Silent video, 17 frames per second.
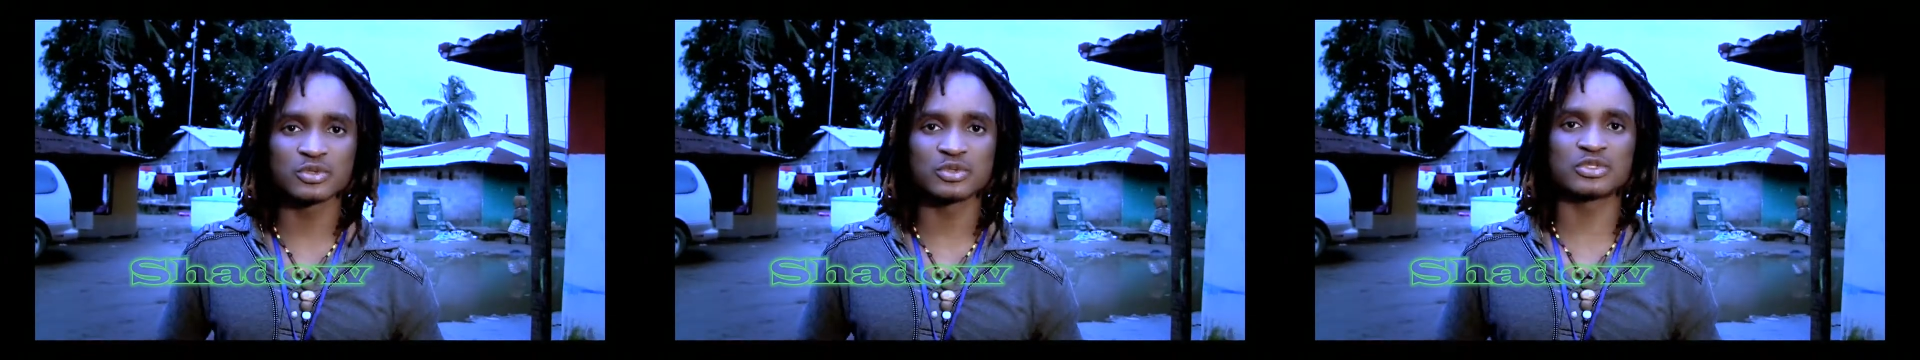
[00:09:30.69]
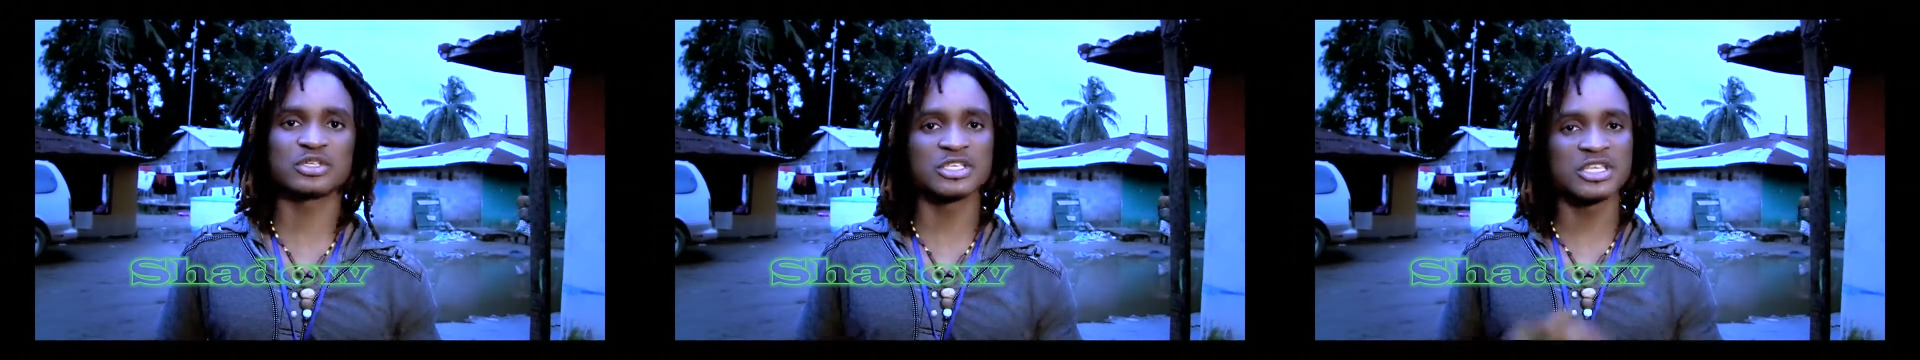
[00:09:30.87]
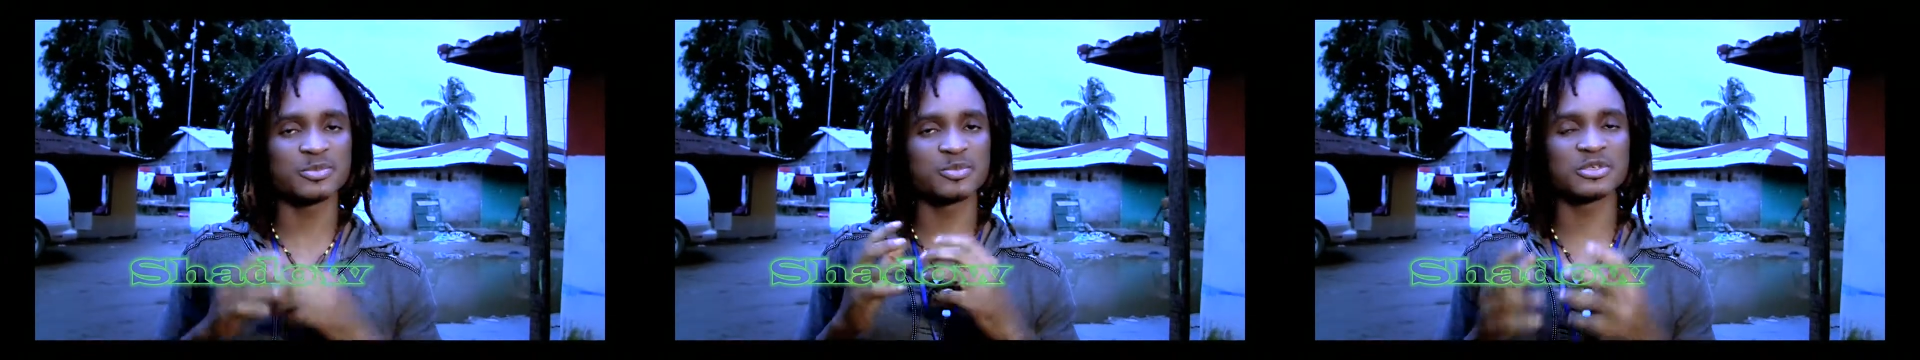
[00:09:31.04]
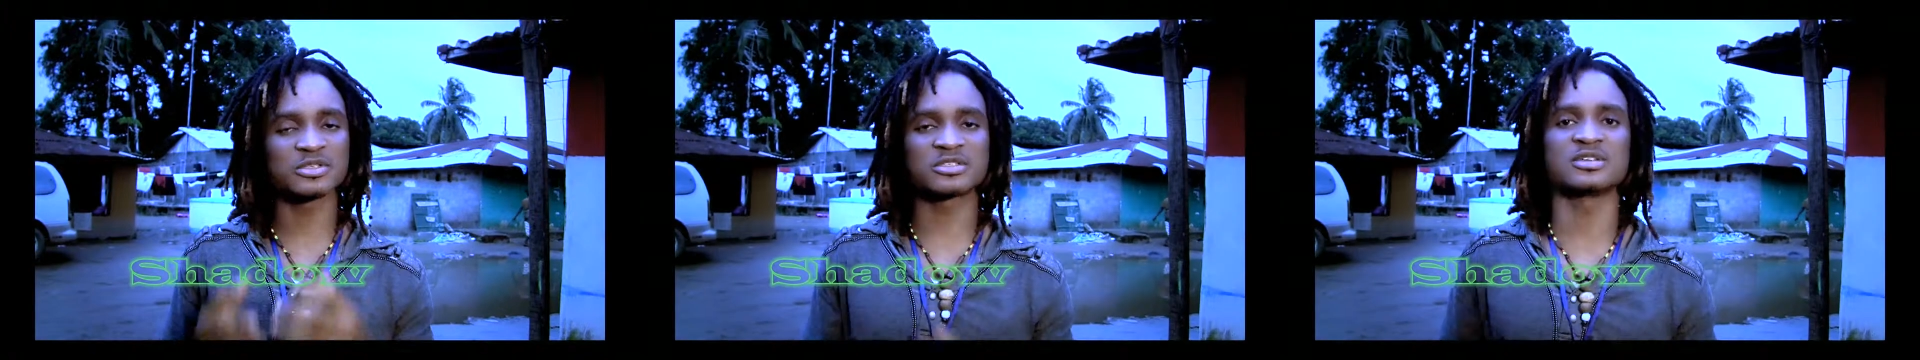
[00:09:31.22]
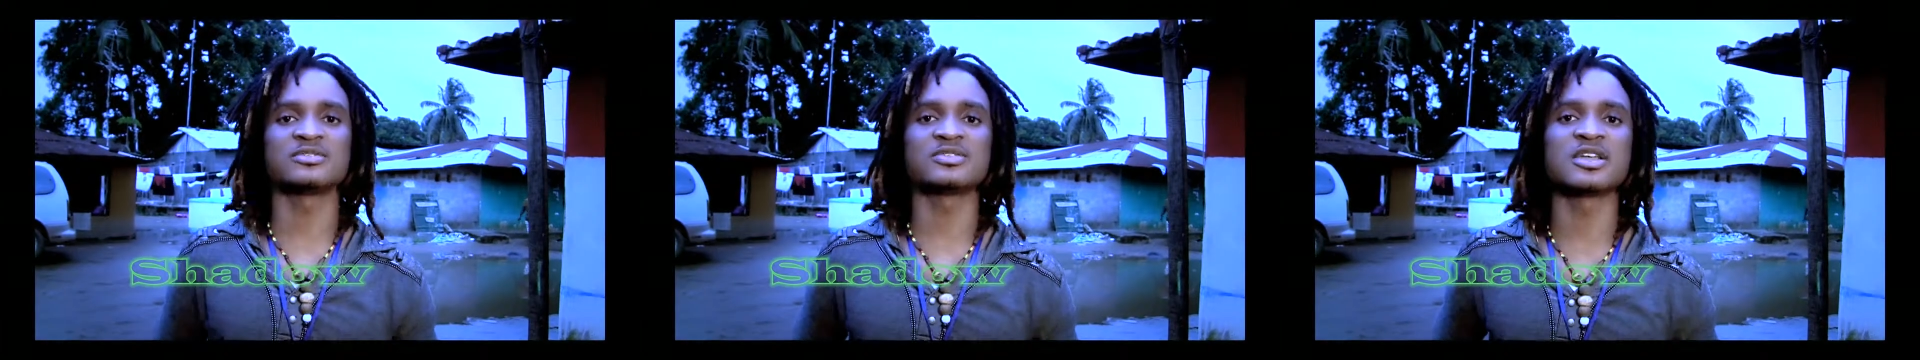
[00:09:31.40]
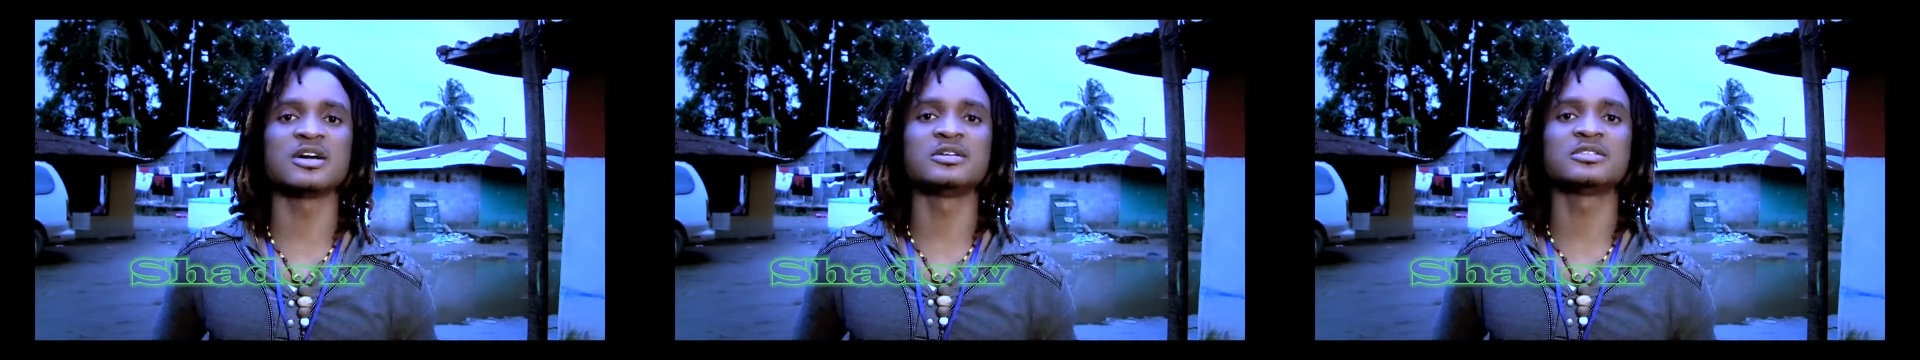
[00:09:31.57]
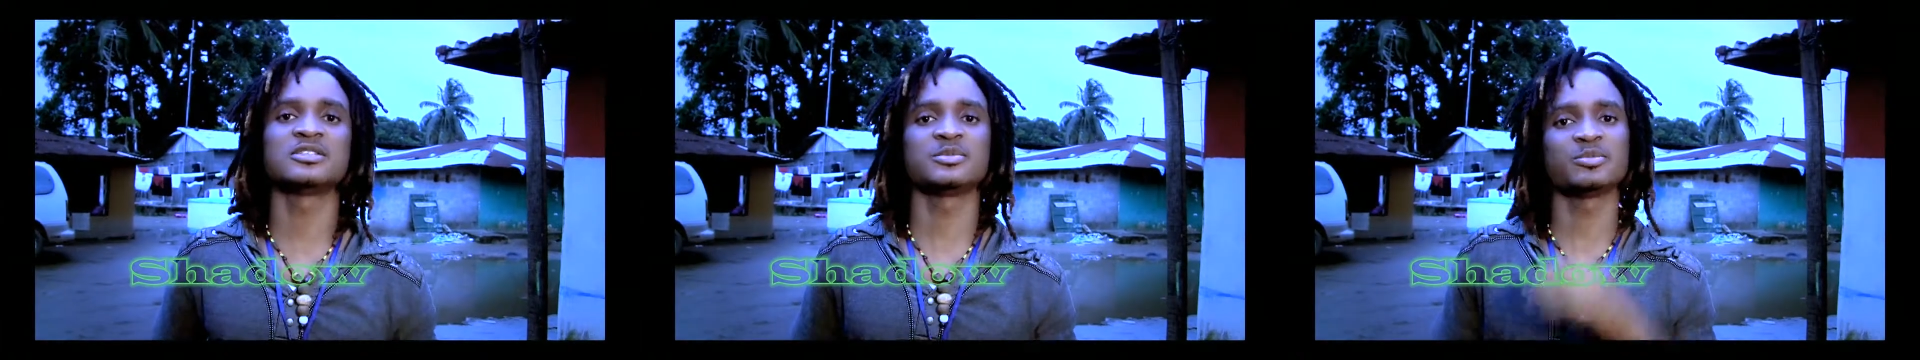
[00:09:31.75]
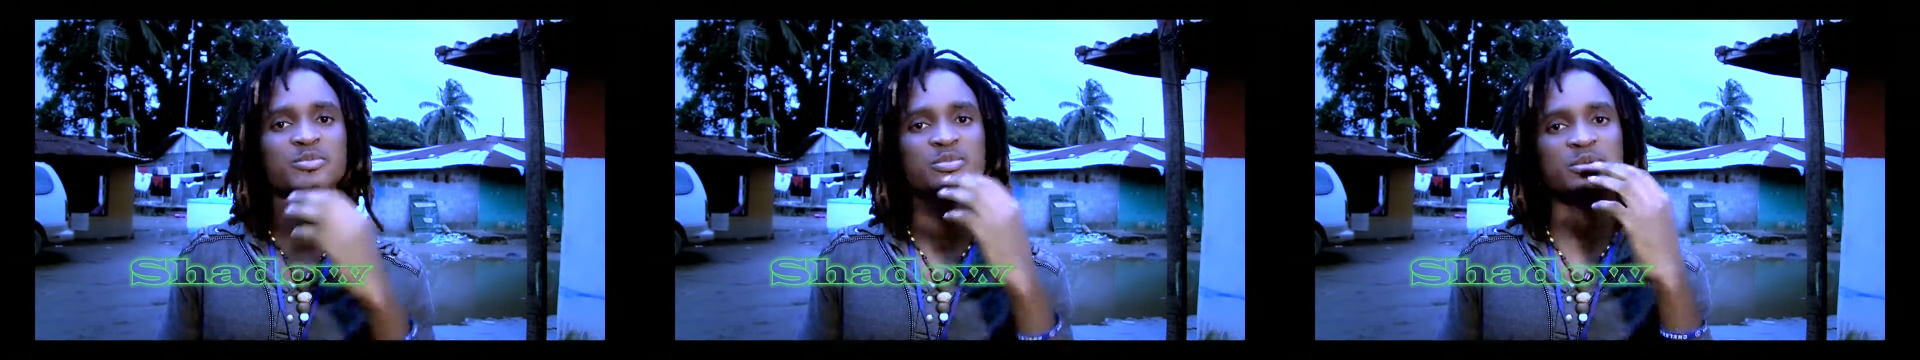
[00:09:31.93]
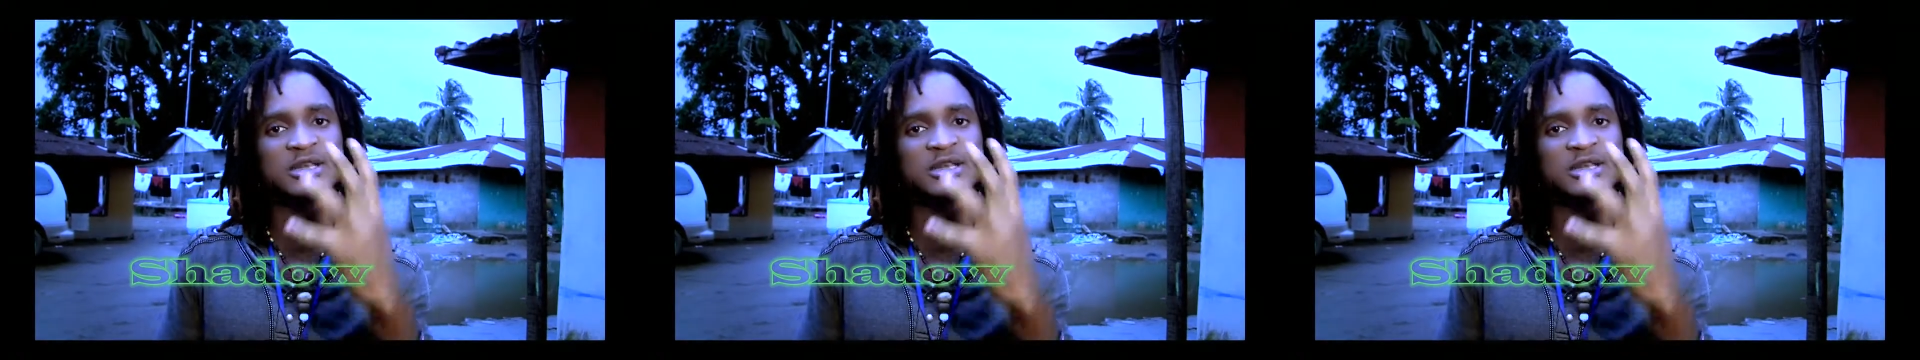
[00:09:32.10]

do to keep yourself healthy,